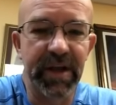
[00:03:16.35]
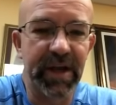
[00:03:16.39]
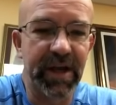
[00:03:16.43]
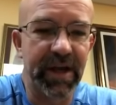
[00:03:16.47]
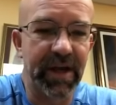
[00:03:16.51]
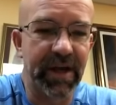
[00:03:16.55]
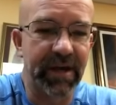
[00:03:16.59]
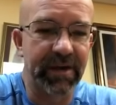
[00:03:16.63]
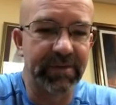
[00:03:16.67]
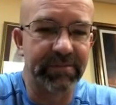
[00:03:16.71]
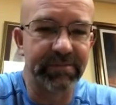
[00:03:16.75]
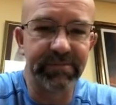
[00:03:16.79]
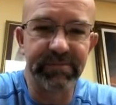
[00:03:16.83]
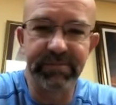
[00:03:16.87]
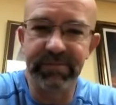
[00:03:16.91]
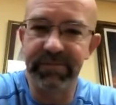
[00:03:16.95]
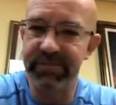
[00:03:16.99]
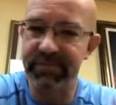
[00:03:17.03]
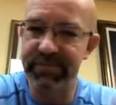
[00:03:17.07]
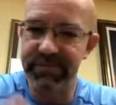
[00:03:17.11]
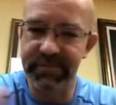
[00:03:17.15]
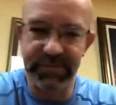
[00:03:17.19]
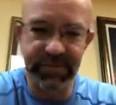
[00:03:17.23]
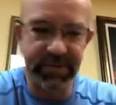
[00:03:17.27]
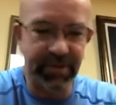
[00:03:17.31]

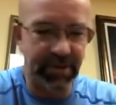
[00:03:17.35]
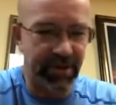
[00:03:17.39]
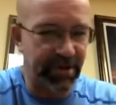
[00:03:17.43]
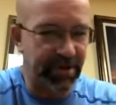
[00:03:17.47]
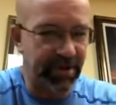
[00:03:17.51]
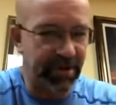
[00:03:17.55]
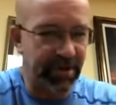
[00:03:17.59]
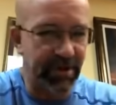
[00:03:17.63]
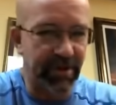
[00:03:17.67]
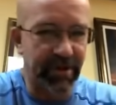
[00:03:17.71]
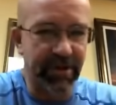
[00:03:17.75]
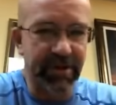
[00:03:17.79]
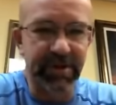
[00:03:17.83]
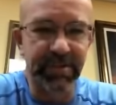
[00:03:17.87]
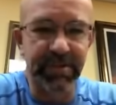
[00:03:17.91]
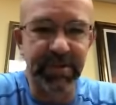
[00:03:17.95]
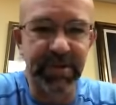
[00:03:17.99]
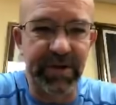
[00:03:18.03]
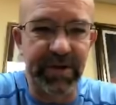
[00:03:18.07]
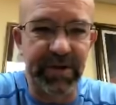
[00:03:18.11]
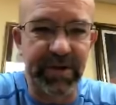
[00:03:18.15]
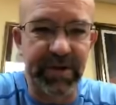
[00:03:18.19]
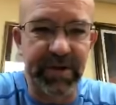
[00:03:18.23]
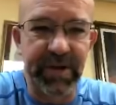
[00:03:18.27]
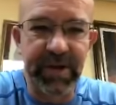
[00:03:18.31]
In our
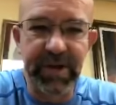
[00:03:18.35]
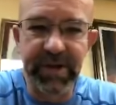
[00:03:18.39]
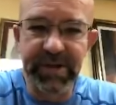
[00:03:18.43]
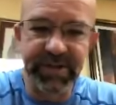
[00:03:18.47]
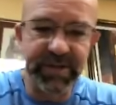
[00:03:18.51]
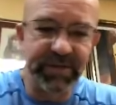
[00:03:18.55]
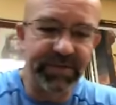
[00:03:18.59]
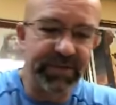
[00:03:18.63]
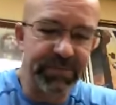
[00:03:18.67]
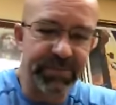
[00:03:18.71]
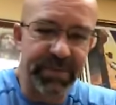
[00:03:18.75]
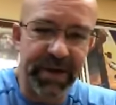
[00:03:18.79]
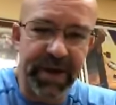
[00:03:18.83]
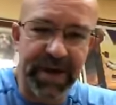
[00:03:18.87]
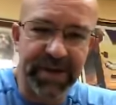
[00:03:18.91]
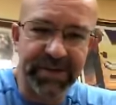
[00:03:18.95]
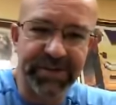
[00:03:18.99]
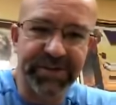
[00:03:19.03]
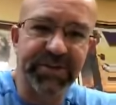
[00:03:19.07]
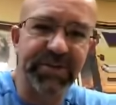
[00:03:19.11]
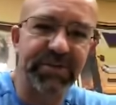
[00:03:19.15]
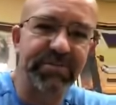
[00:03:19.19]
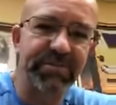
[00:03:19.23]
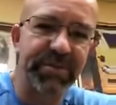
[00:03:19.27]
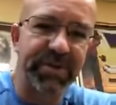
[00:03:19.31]
community, different
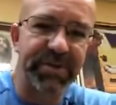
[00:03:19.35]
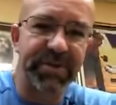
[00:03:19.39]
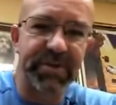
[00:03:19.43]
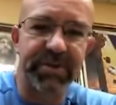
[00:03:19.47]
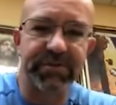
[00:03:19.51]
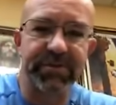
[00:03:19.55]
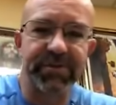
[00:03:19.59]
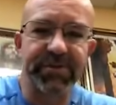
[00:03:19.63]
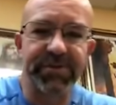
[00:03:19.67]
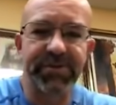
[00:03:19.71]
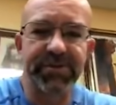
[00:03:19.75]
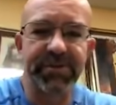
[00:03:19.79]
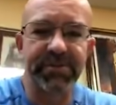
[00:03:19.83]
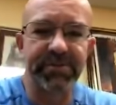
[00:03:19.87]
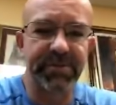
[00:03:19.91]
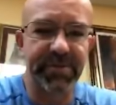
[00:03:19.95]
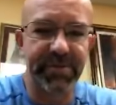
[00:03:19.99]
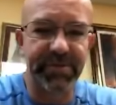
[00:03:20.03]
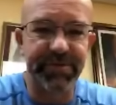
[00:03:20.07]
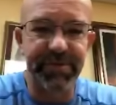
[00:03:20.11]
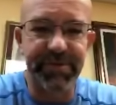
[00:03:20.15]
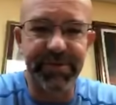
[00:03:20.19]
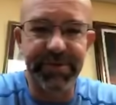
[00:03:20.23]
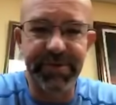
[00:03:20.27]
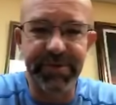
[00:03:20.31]
pastors are going to be at
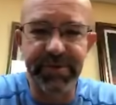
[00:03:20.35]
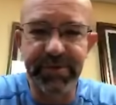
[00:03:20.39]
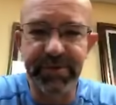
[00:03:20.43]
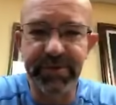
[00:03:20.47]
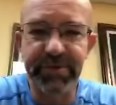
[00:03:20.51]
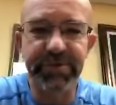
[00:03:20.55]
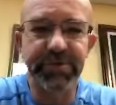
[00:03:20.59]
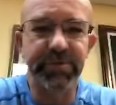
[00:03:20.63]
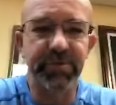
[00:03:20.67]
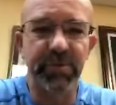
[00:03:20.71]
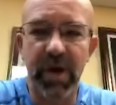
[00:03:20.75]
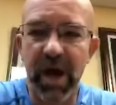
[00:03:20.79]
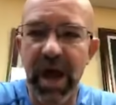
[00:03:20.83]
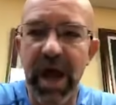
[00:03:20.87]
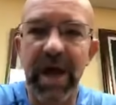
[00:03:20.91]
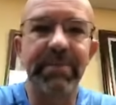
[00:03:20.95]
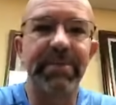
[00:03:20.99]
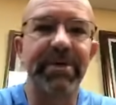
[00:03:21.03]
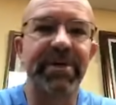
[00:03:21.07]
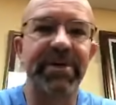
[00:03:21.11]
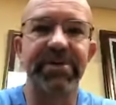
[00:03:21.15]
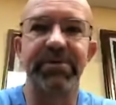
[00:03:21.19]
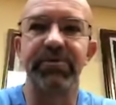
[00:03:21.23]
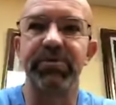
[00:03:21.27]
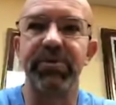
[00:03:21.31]
different schools. Why?
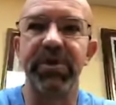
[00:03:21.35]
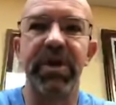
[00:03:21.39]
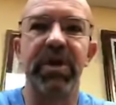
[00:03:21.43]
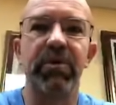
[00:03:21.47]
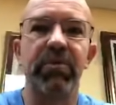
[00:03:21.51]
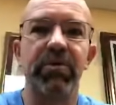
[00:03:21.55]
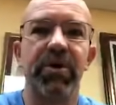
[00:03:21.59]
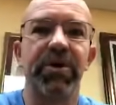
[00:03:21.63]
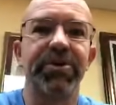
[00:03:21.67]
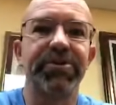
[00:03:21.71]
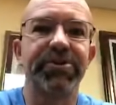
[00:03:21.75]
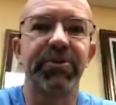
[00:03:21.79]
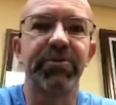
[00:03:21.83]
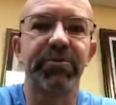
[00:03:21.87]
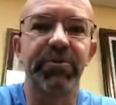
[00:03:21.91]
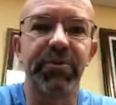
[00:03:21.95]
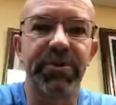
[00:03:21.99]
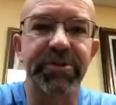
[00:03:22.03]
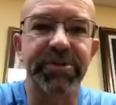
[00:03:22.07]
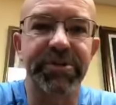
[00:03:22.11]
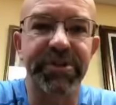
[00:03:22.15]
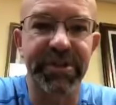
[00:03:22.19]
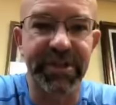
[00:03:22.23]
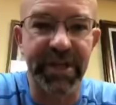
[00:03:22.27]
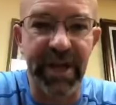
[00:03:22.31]
Because we want to
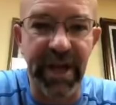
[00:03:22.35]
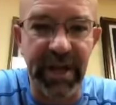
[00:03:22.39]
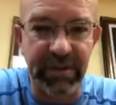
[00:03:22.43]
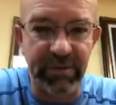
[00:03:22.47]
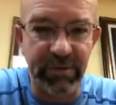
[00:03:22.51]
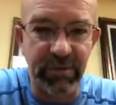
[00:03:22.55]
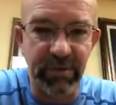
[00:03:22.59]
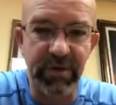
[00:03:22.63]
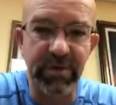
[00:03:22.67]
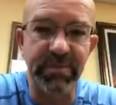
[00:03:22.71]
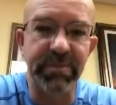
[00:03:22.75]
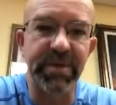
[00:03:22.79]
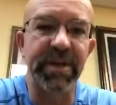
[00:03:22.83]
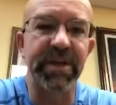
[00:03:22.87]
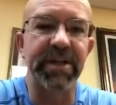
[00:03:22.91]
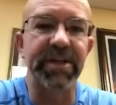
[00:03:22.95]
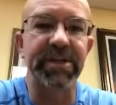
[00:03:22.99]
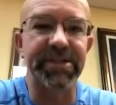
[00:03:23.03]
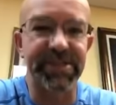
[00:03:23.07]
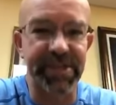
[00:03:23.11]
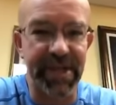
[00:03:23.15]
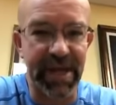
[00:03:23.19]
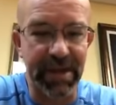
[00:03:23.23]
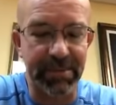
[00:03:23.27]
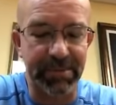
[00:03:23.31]
work together. We want to be an
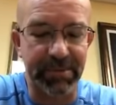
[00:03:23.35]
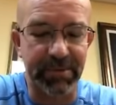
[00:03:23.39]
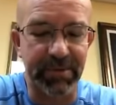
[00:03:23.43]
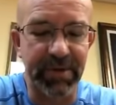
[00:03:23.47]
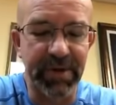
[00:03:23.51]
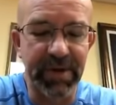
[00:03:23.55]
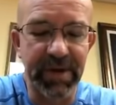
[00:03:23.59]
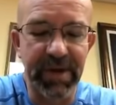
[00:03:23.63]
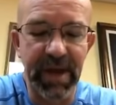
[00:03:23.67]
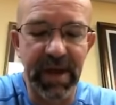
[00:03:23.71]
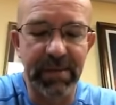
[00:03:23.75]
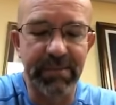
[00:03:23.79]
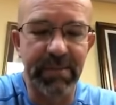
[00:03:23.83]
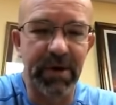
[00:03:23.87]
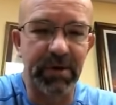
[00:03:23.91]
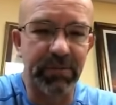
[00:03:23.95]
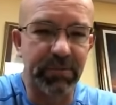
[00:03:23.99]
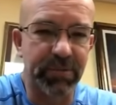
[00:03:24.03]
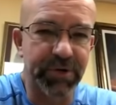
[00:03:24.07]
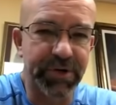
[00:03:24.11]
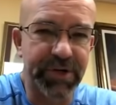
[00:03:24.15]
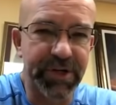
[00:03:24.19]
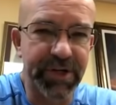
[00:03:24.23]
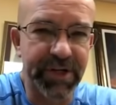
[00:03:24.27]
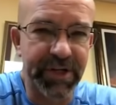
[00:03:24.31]
example, and by
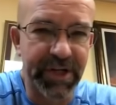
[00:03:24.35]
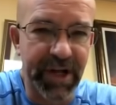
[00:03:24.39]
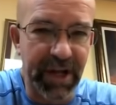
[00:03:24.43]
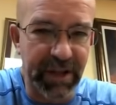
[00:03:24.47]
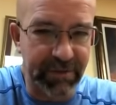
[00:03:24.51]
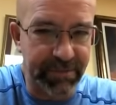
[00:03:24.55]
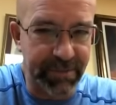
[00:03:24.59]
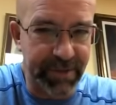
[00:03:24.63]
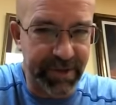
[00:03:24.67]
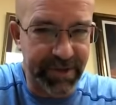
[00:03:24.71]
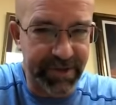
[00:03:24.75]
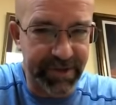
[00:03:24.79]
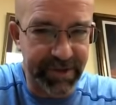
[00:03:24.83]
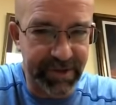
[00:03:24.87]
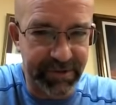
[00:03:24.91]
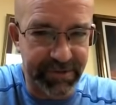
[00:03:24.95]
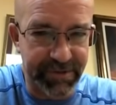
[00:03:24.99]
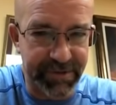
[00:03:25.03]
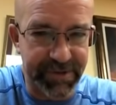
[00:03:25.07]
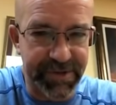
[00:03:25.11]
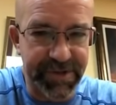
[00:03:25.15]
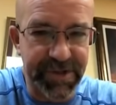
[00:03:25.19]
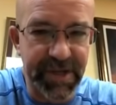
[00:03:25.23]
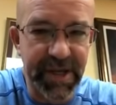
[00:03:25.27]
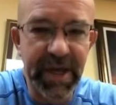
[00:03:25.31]
working together, make a
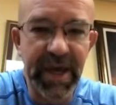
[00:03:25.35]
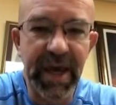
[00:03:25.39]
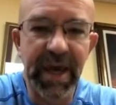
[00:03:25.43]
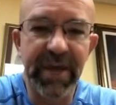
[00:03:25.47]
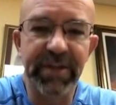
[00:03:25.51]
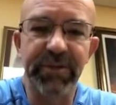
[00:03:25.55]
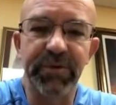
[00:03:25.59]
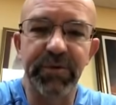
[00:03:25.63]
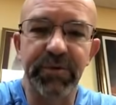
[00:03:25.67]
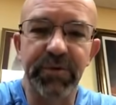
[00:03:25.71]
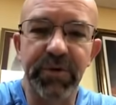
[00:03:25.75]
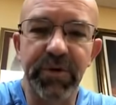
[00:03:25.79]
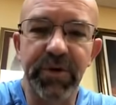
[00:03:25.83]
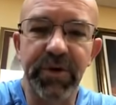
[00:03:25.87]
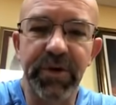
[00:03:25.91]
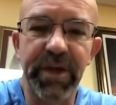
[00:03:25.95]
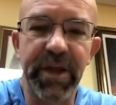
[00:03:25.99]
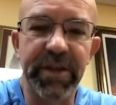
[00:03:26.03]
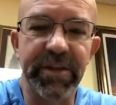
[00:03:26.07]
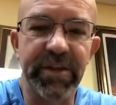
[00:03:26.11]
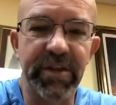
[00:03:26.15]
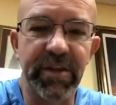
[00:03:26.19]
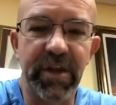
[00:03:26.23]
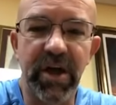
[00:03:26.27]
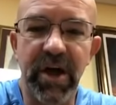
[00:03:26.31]
difference. And the world
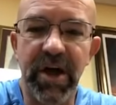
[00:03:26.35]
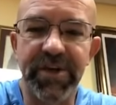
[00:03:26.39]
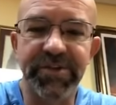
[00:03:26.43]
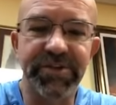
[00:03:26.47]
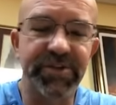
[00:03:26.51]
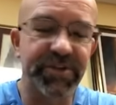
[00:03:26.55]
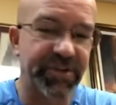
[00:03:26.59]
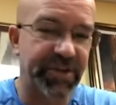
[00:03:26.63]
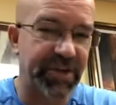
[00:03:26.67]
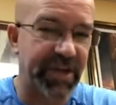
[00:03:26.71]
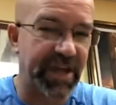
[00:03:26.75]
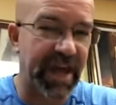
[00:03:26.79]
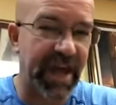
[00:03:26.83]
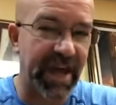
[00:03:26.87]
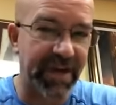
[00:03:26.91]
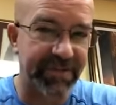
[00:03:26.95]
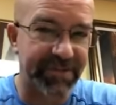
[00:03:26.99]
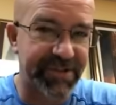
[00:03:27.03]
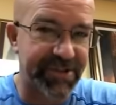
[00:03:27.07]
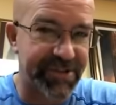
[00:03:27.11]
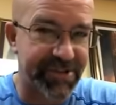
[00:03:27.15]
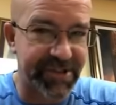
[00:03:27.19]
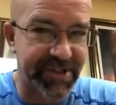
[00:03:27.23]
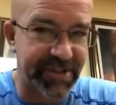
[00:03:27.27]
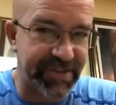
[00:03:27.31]
and the lost are going to have
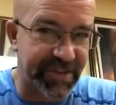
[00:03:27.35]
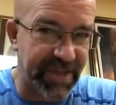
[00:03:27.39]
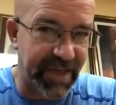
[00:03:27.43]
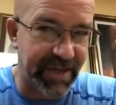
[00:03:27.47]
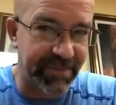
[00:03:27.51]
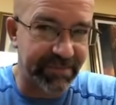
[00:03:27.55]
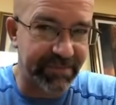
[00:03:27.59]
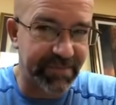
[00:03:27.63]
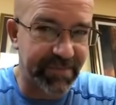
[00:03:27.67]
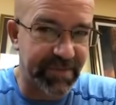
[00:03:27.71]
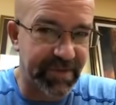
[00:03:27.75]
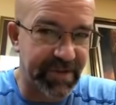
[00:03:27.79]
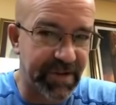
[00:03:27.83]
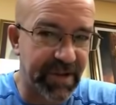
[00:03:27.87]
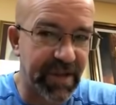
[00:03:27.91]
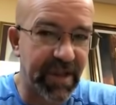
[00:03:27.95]
to see that.